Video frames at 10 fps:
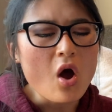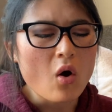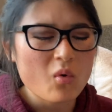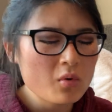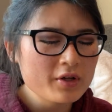
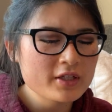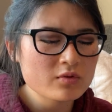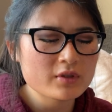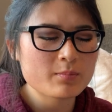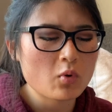or this
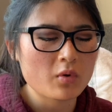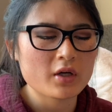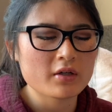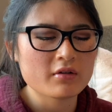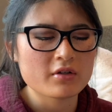was
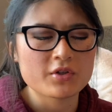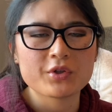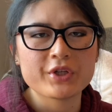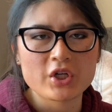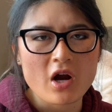poured
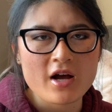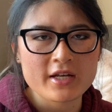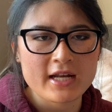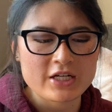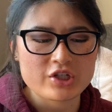earlier on
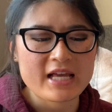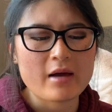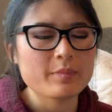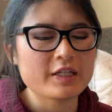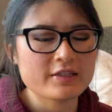and I just
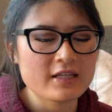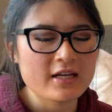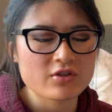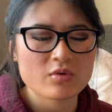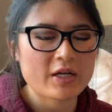happened to see
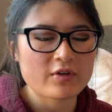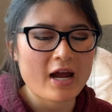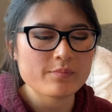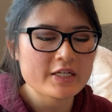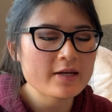it so I
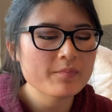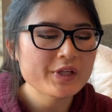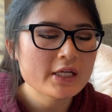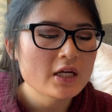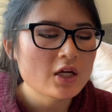grabbed it.
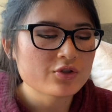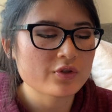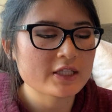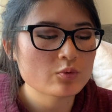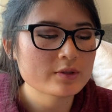So
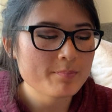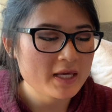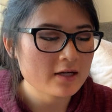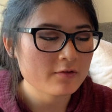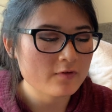this was
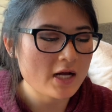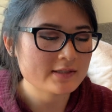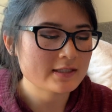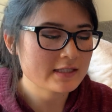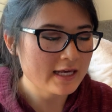Pink
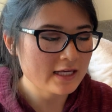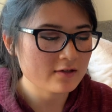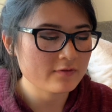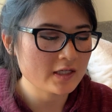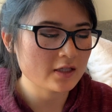Frosted Cake
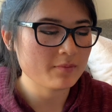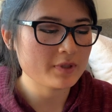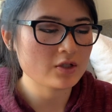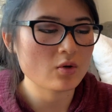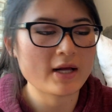Vanilla
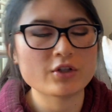Bean Noel